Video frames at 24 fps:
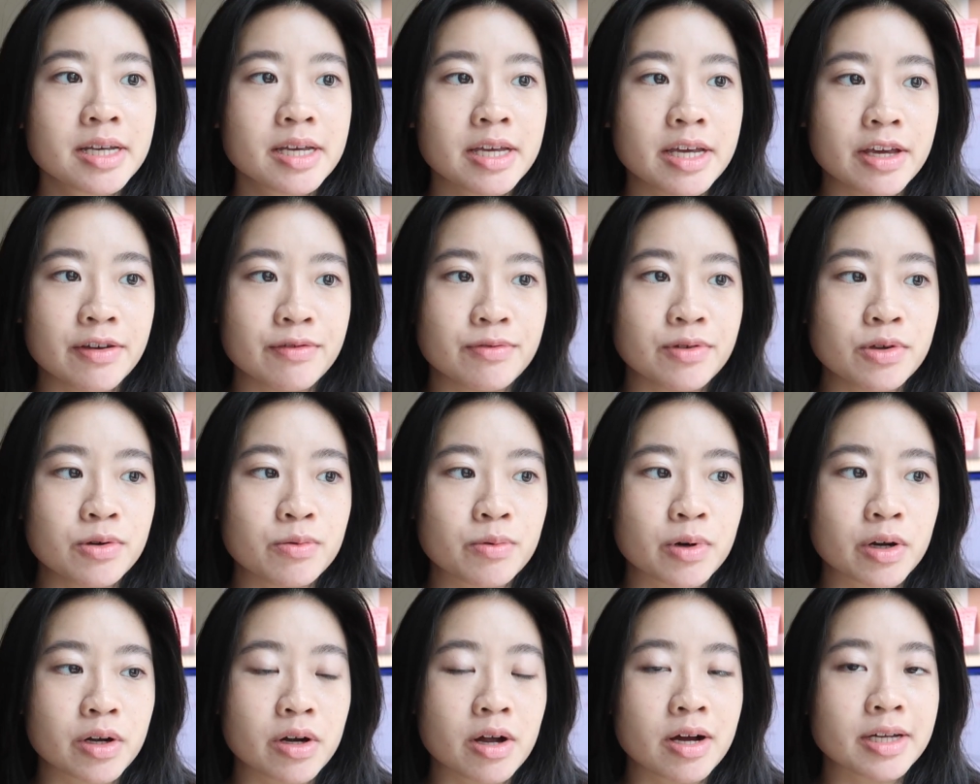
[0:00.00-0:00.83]
if you
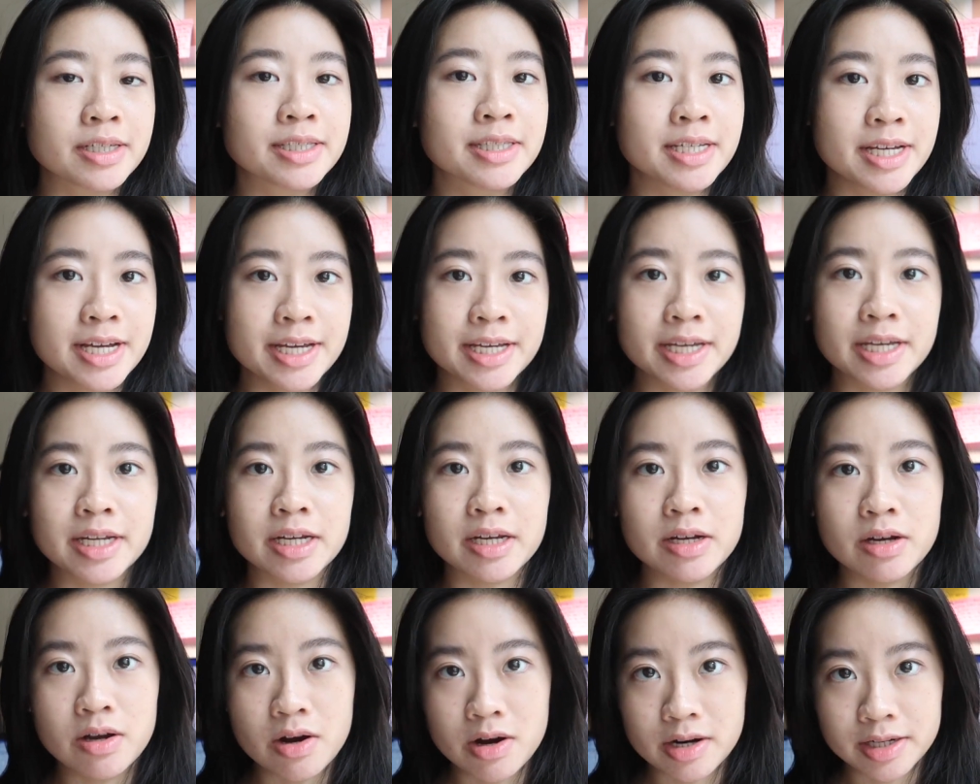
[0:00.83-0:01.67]
were not staying in
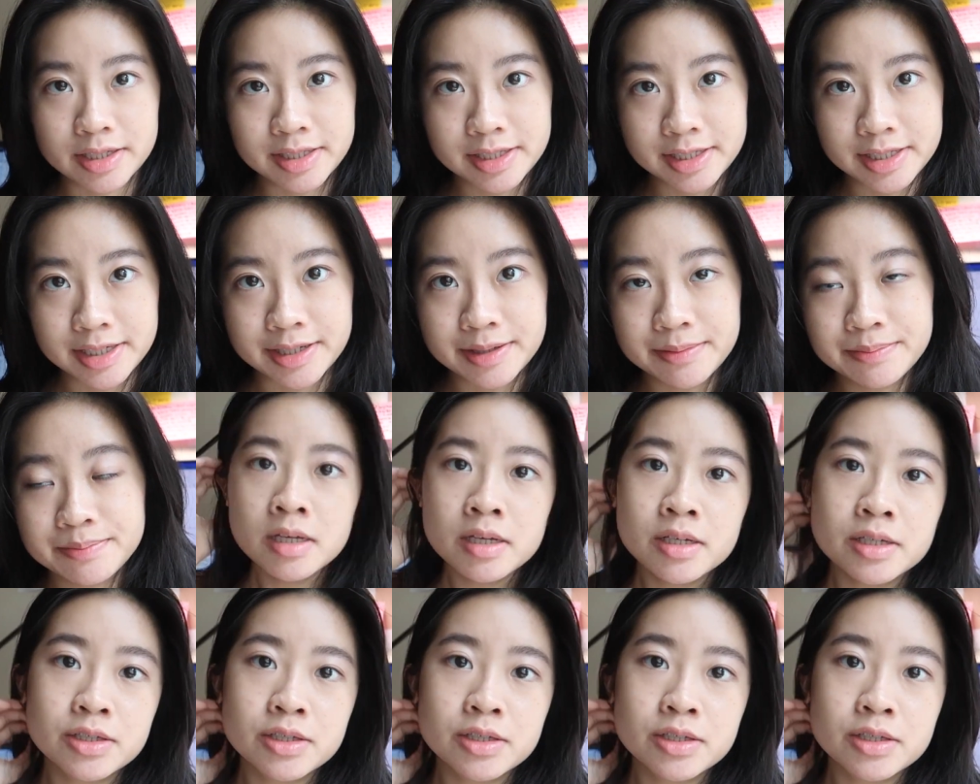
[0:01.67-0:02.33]
an RC.